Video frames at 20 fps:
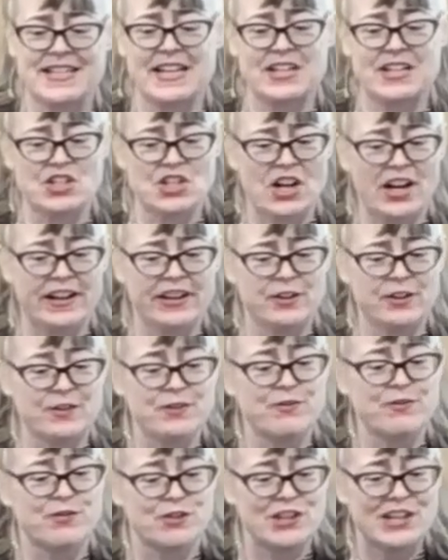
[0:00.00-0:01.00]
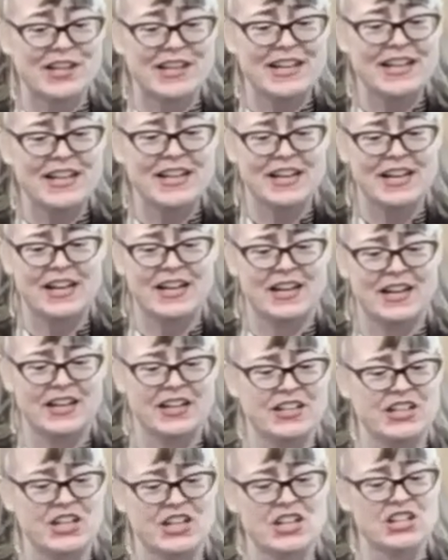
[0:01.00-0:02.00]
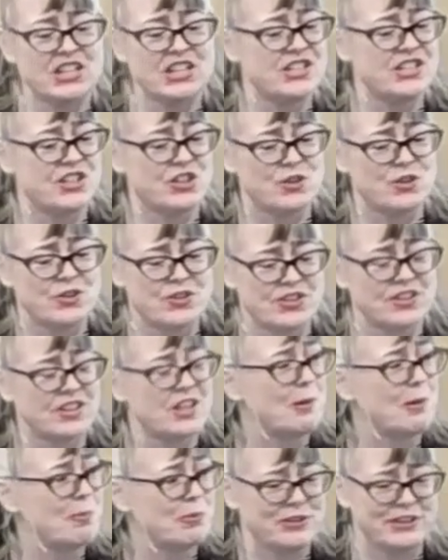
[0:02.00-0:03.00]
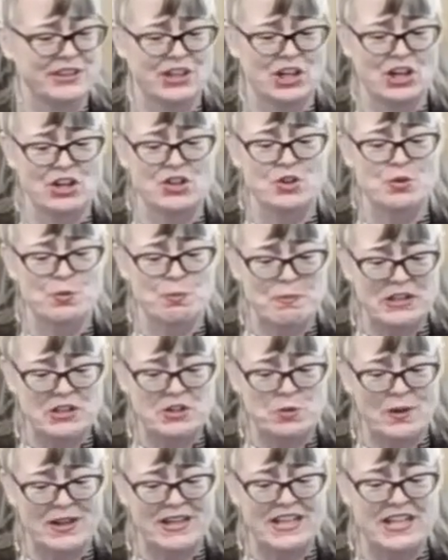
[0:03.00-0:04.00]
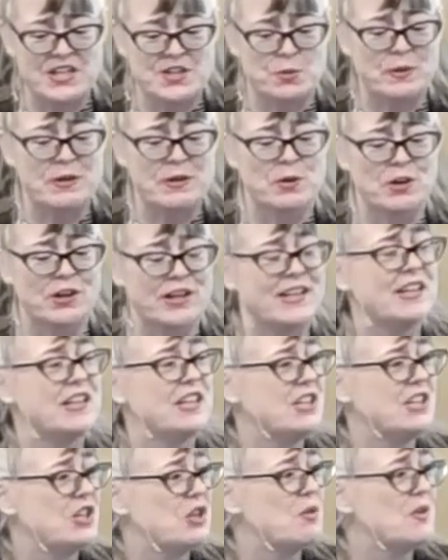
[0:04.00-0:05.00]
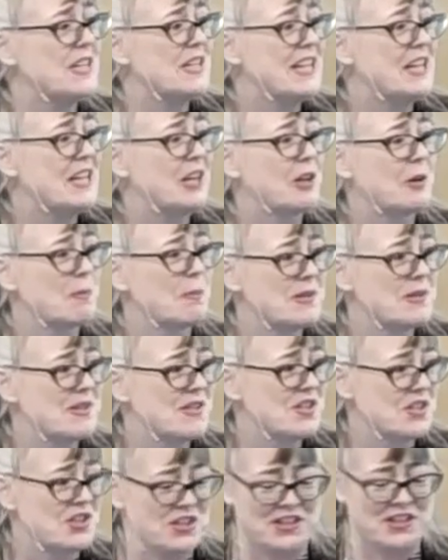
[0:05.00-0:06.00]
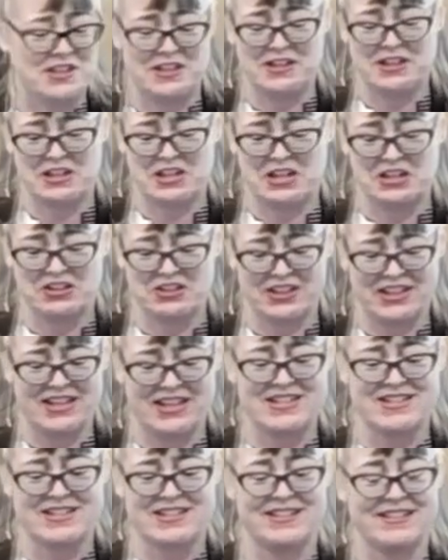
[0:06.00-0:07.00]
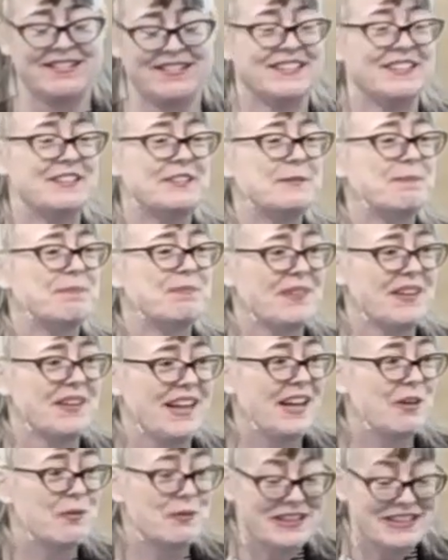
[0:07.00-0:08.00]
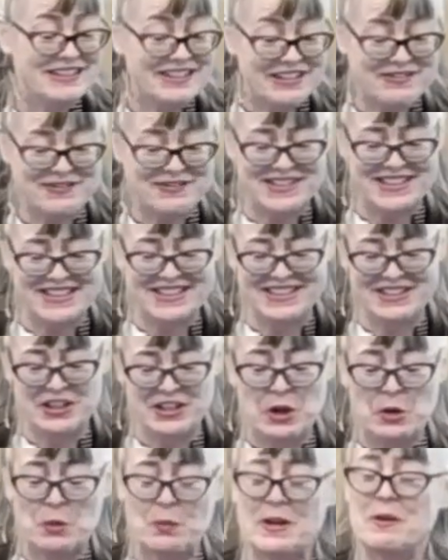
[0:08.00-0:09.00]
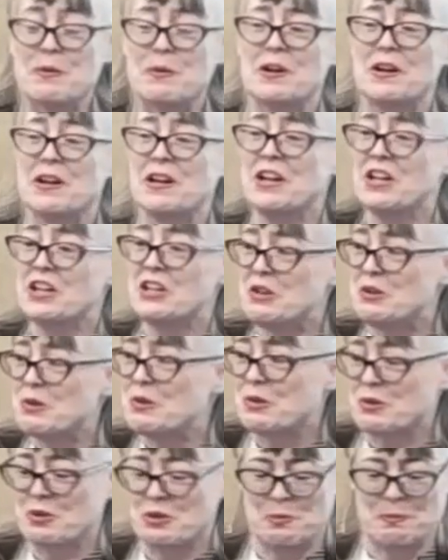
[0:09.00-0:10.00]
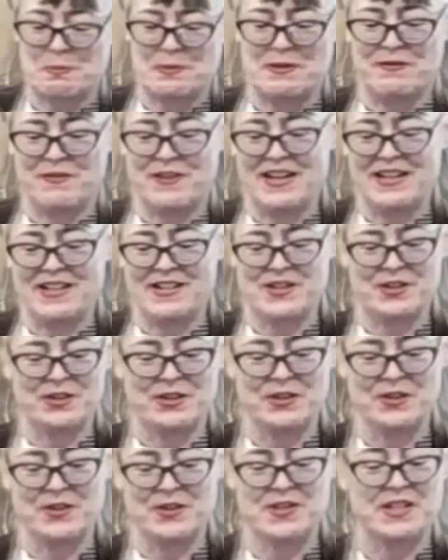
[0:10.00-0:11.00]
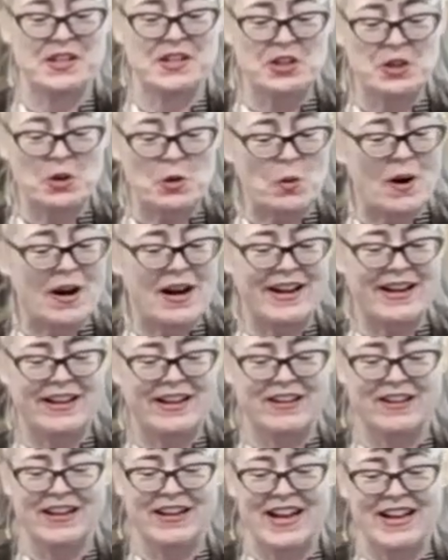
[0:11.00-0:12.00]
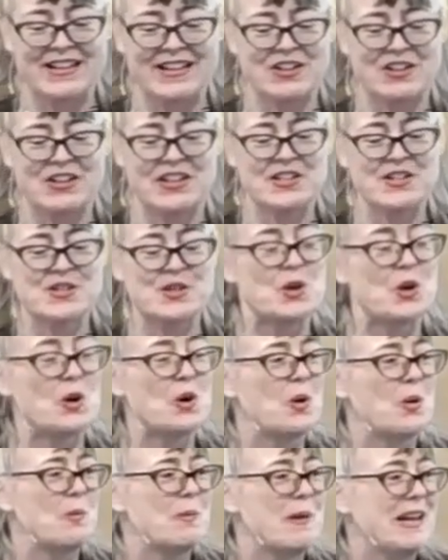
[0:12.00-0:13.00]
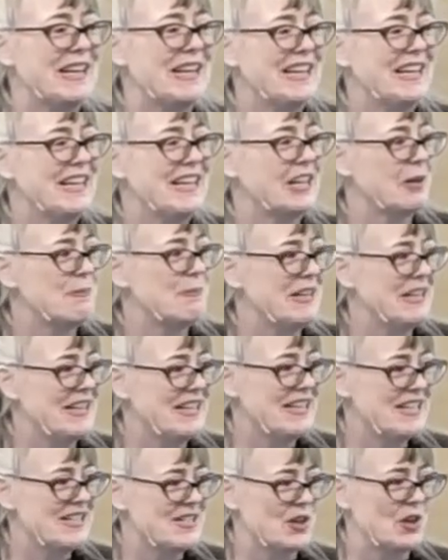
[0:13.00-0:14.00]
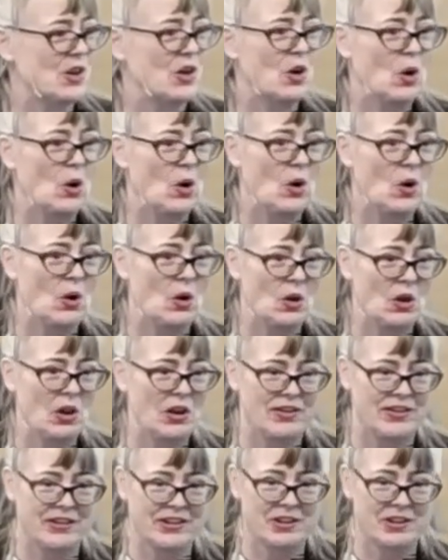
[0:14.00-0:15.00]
a child-free young adult couple in our mid-20s, we were in a unique position in the congregation, and we loved it. We were youth group advisors in the choir and on so many committees, all the